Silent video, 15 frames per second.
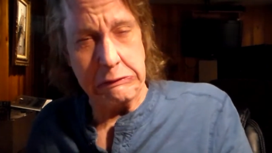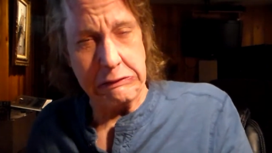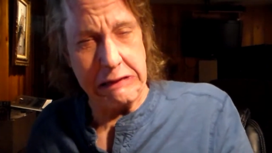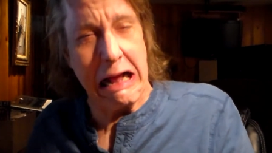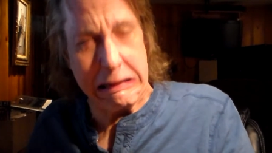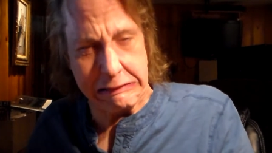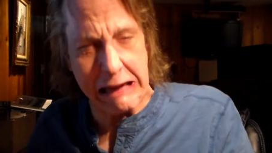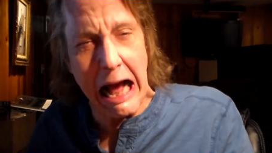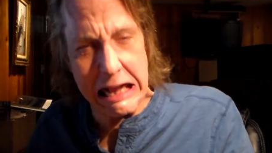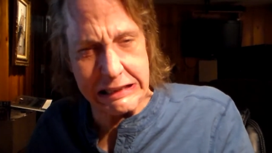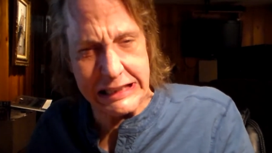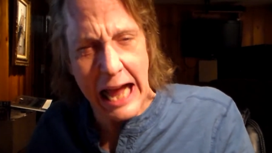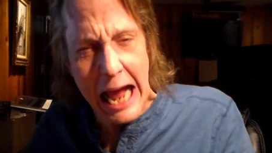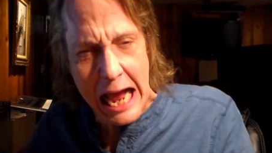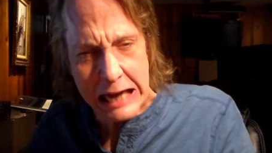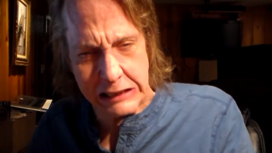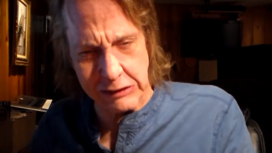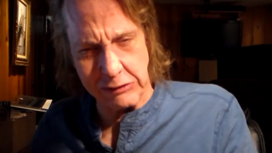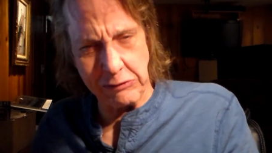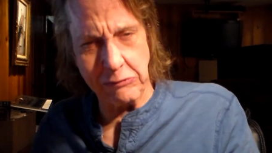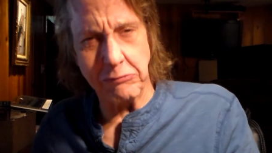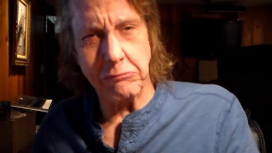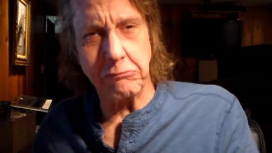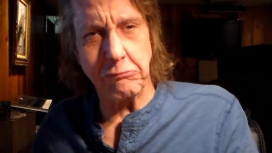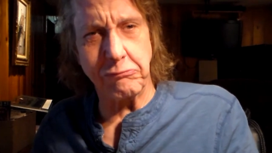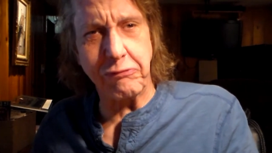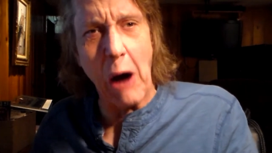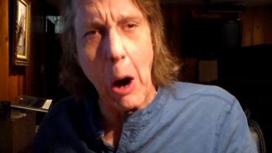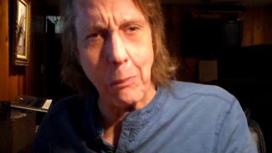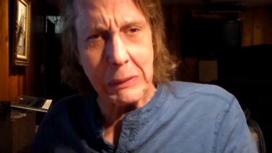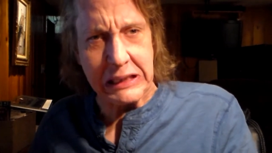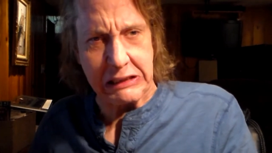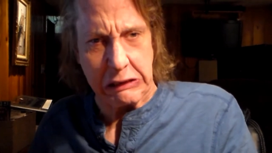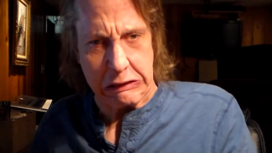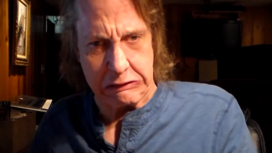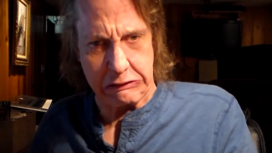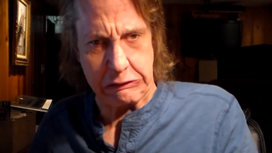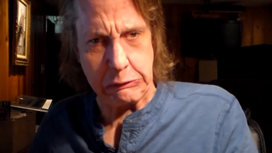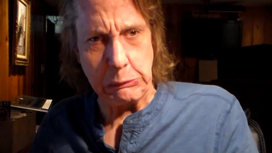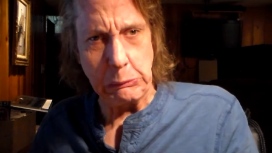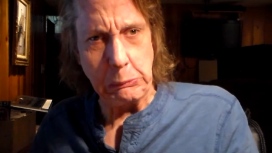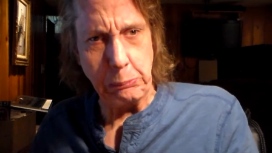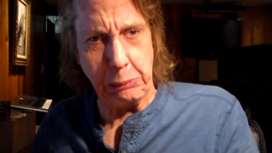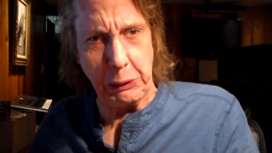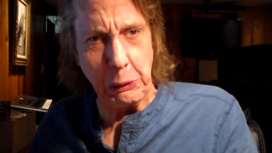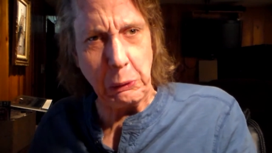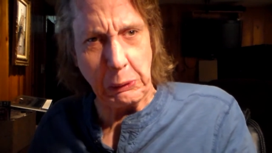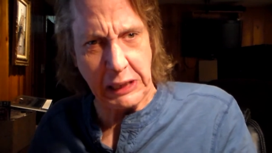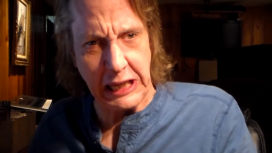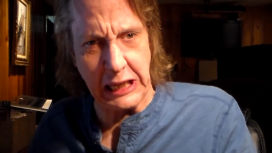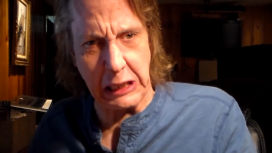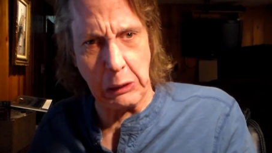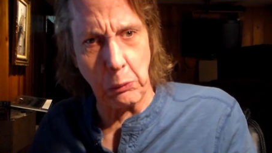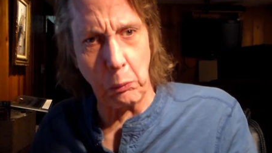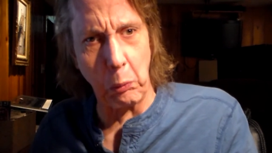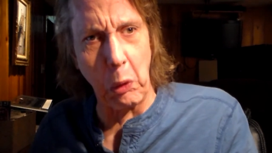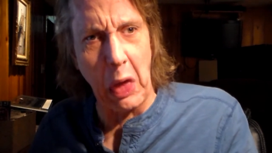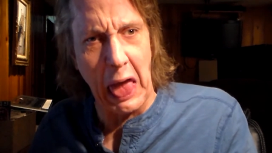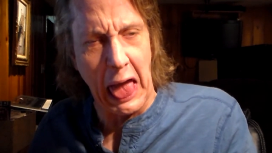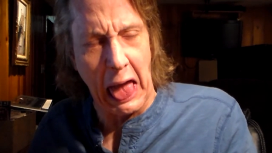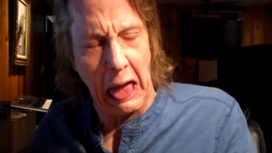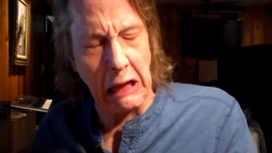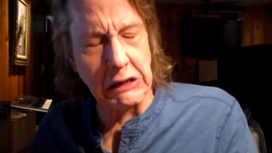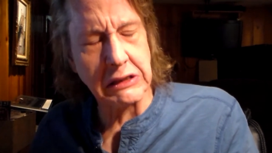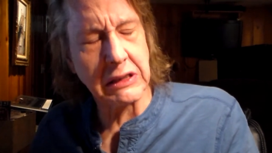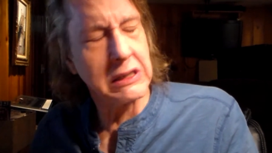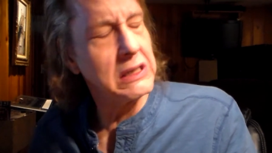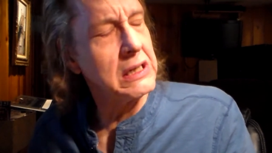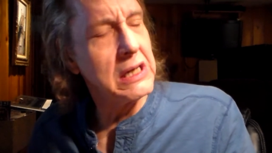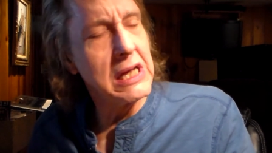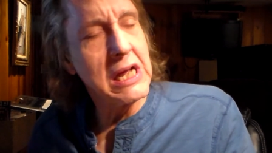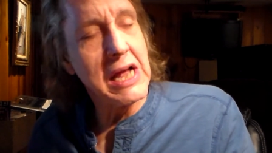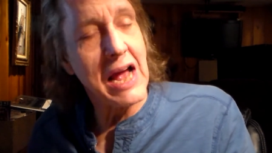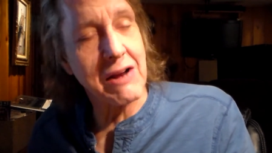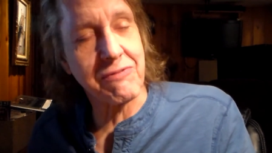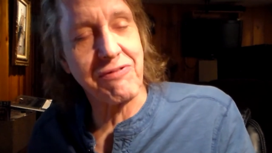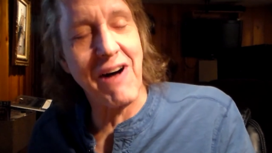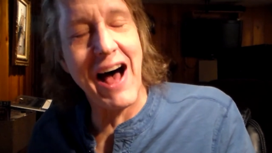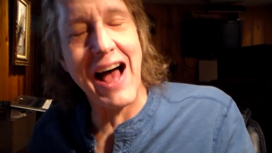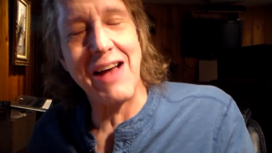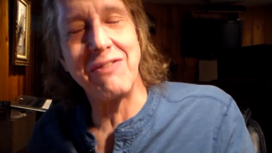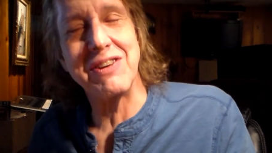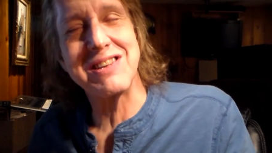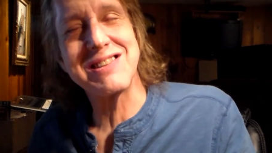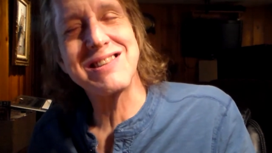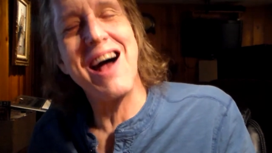disgusting, vomitous, pukey, blah. And five is,